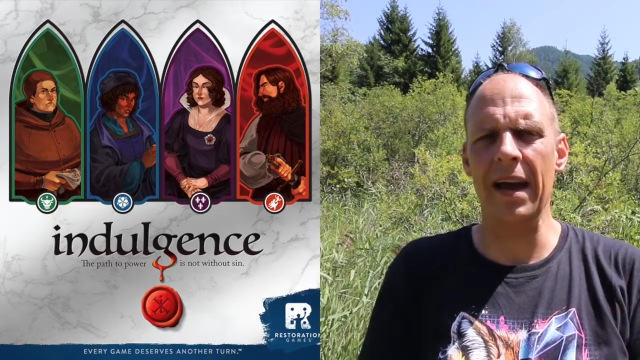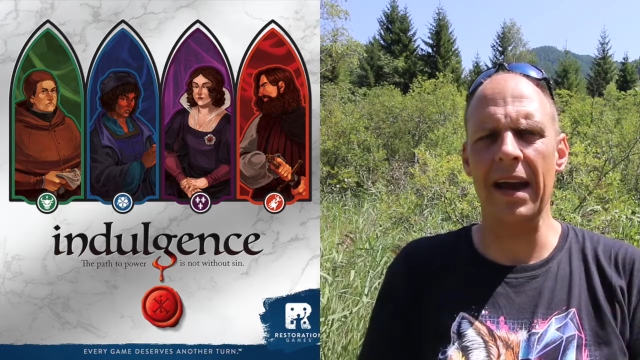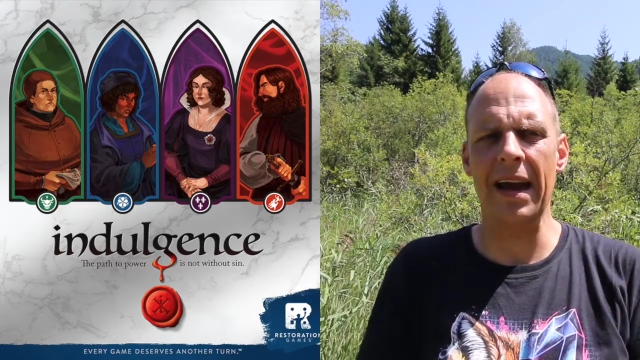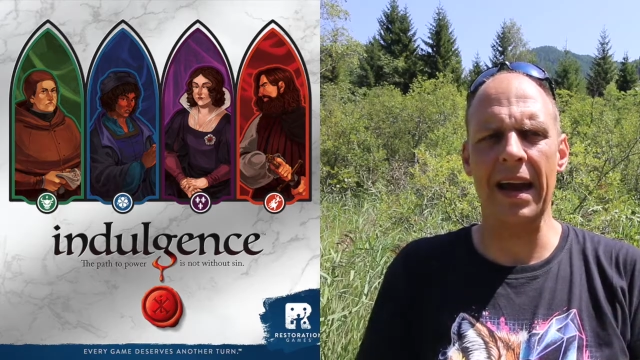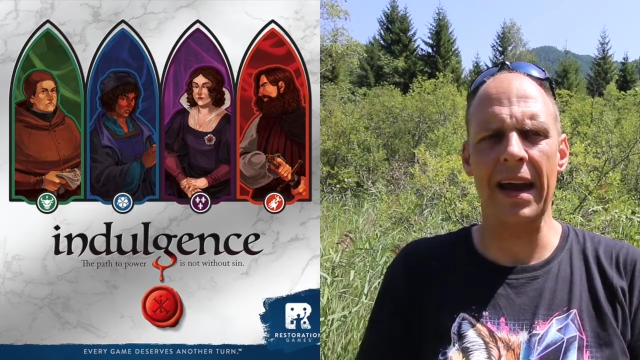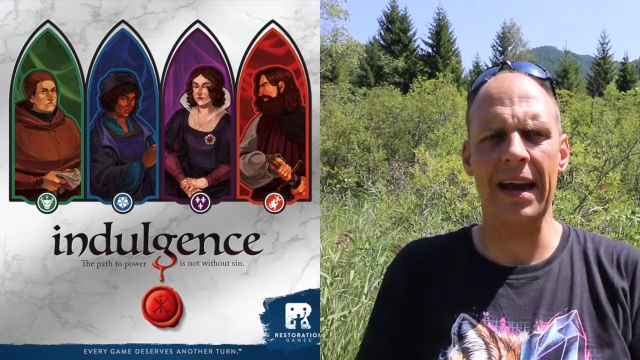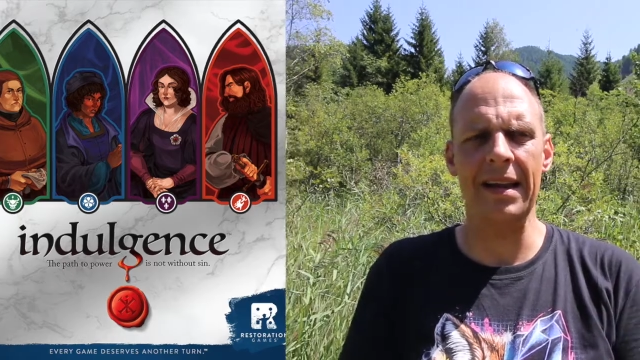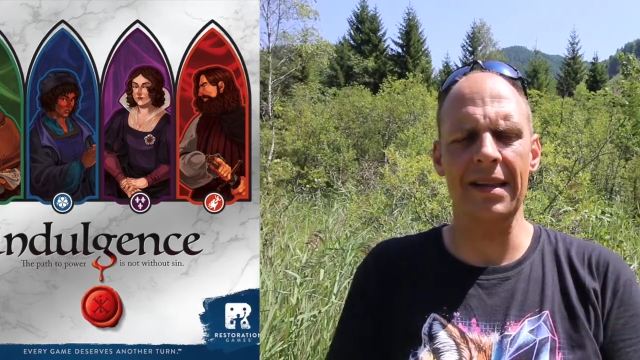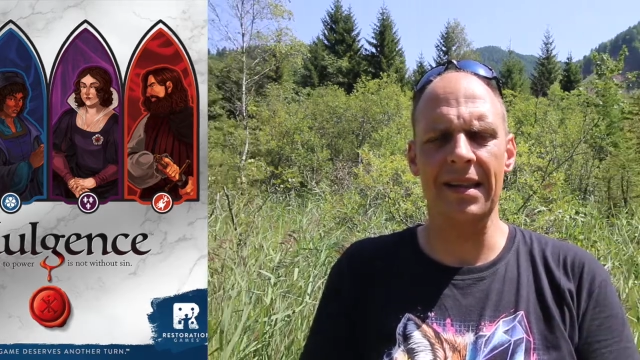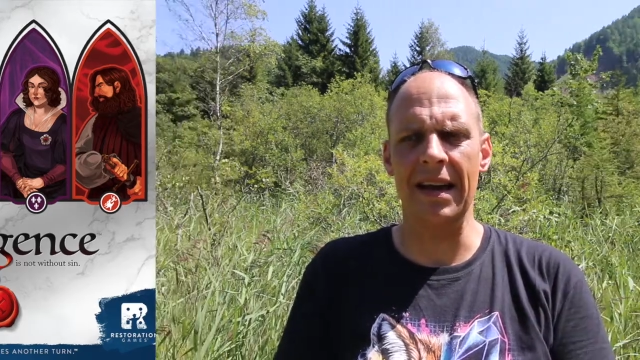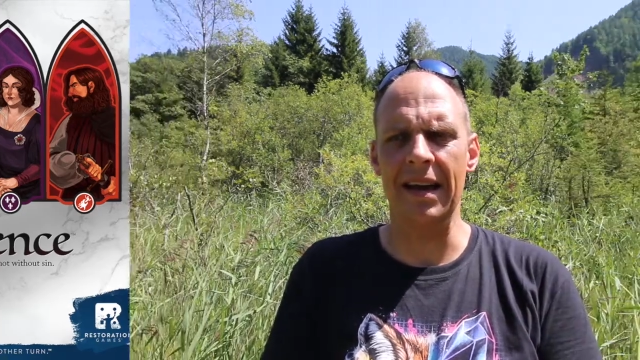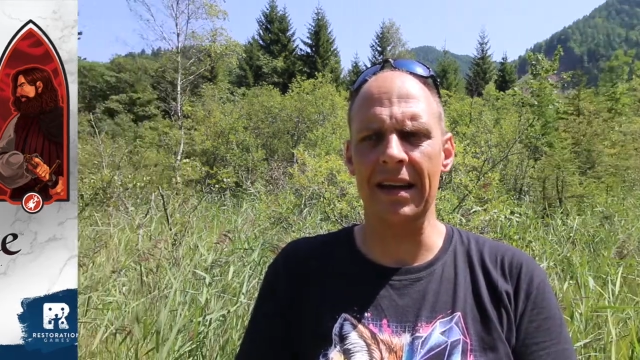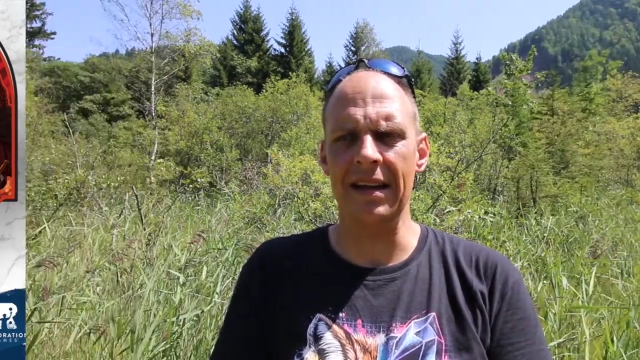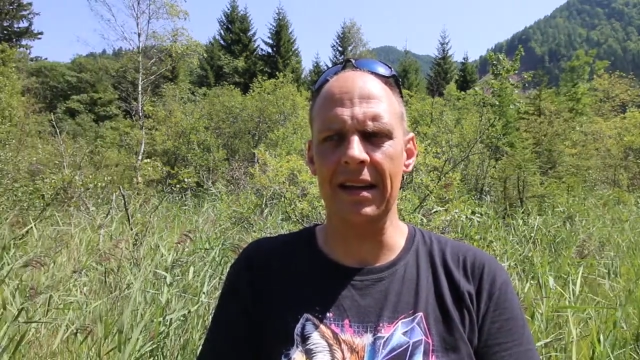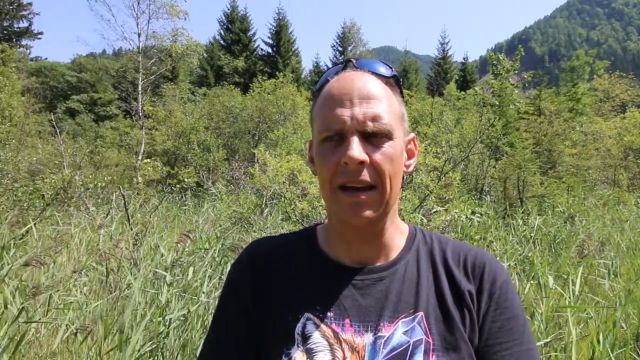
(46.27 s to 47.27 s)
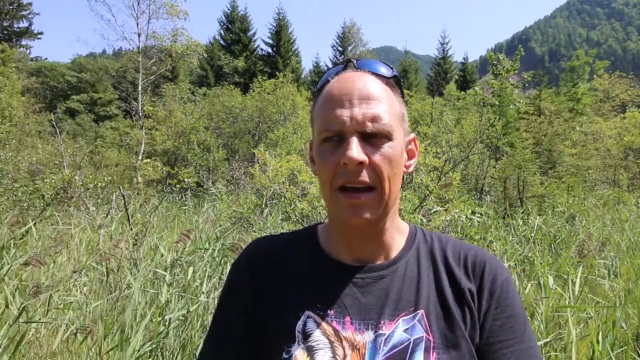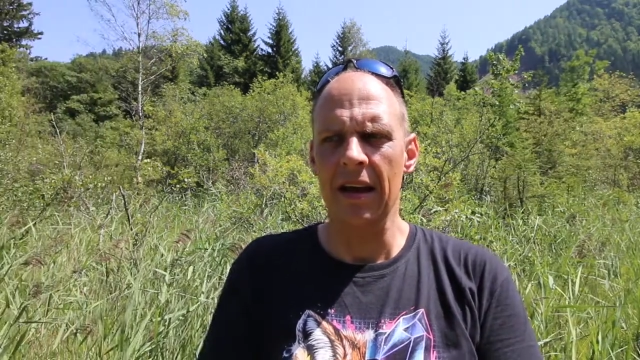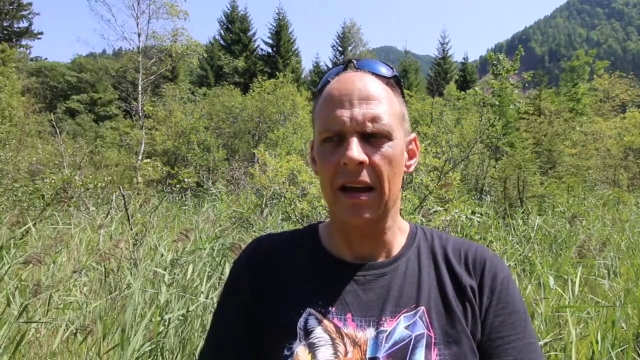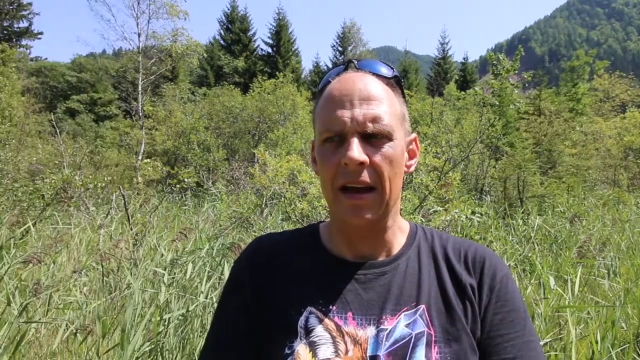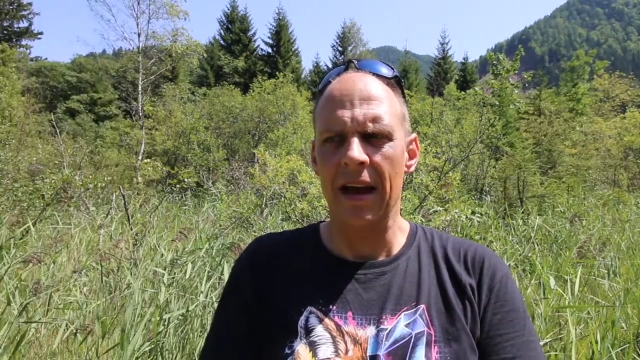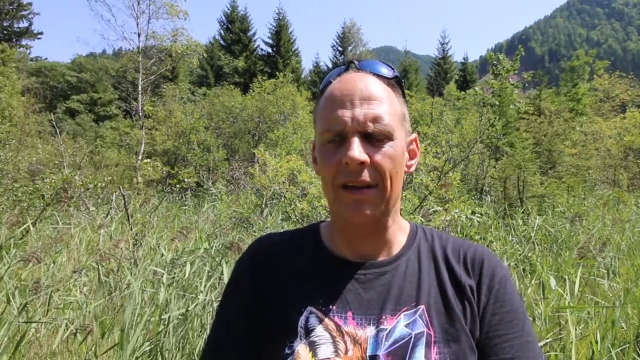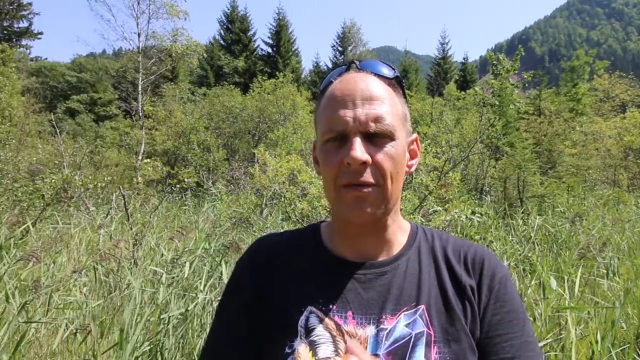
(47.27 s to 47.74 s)
and then
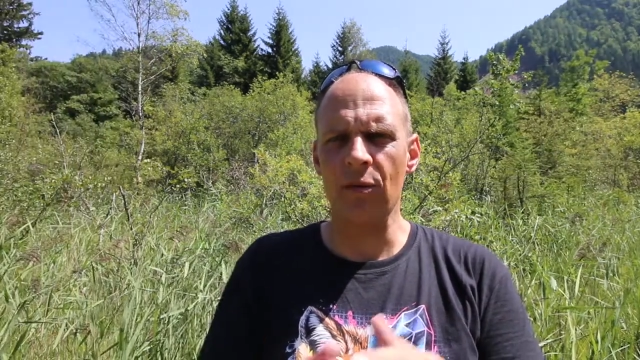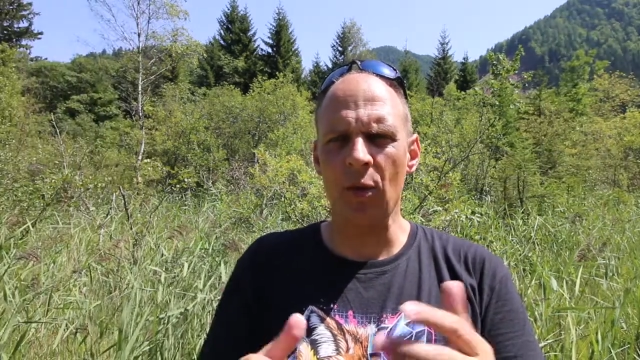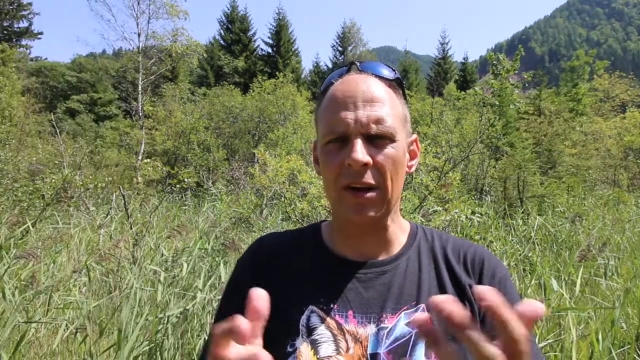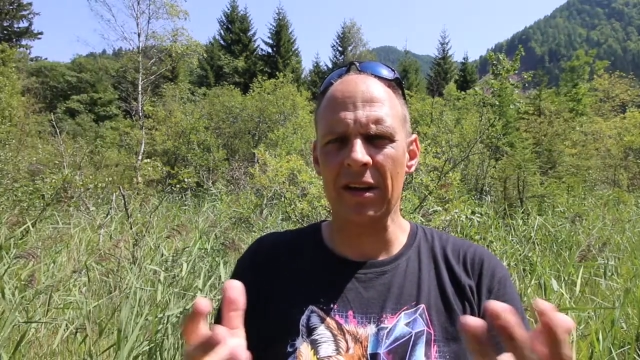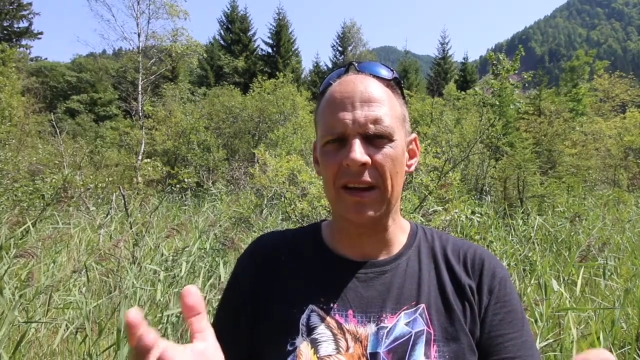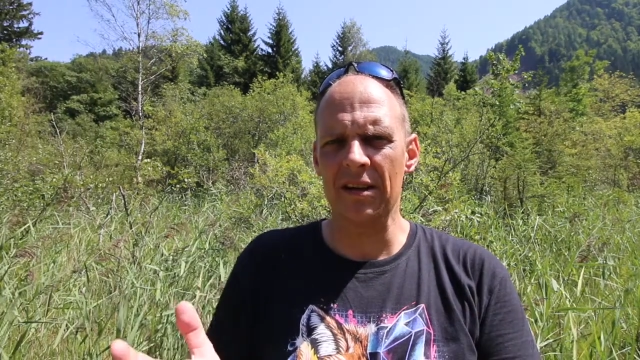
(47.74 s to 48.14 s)
everyone